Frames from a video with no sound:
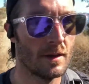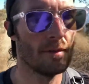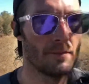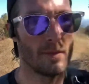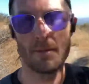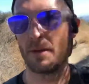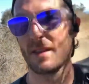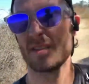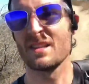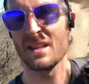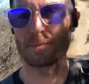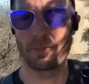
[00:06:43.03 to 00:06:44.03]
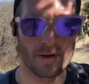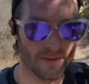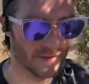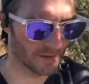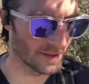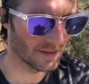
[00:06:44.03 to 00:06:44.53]
Maybe the 6th
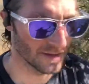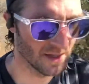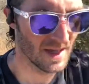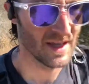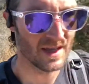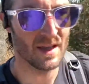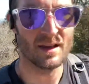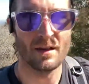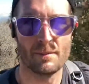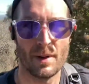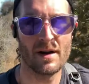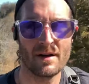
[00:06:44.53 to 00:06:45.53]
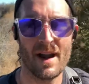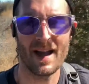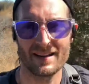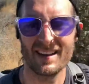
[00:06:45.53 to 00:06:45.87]
person. Better act